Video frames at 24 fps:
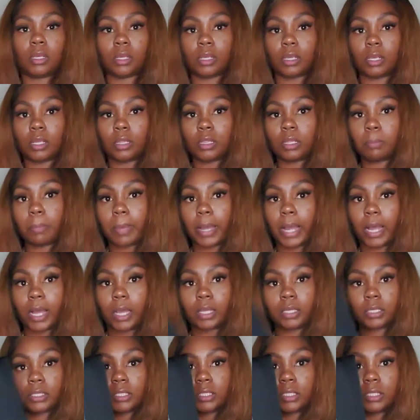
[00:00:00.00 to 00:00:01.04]
in the
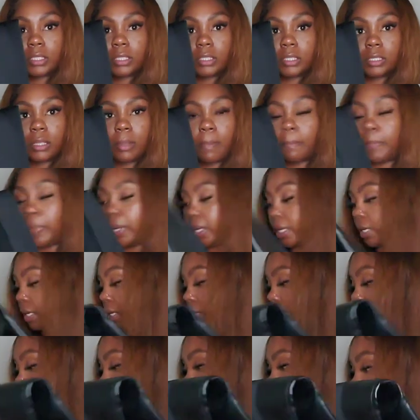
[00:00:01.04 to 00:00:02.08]
box.
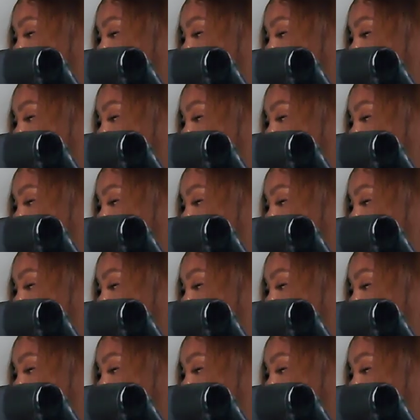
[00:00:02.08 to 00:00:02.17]
But